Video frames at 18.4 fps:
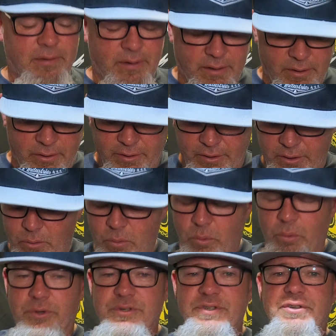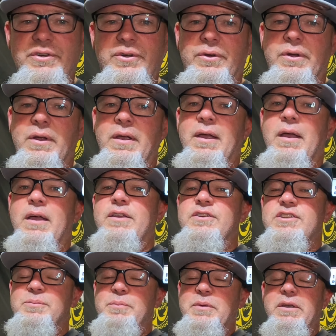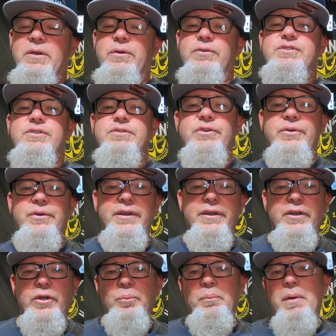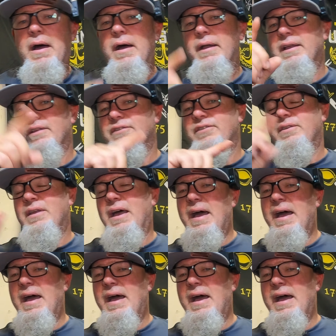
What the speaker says: there, and of course your speakers in your ear pockets.